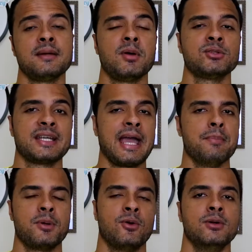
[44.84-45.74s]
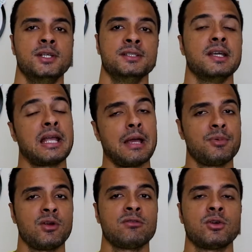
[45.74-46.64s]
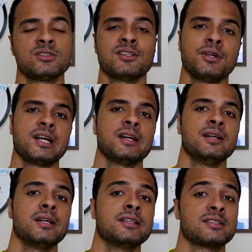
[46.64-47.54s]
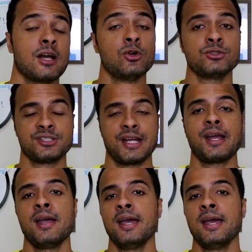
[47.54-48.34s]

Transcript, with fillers: about the capital. The capital of Costa Rica is San Jose,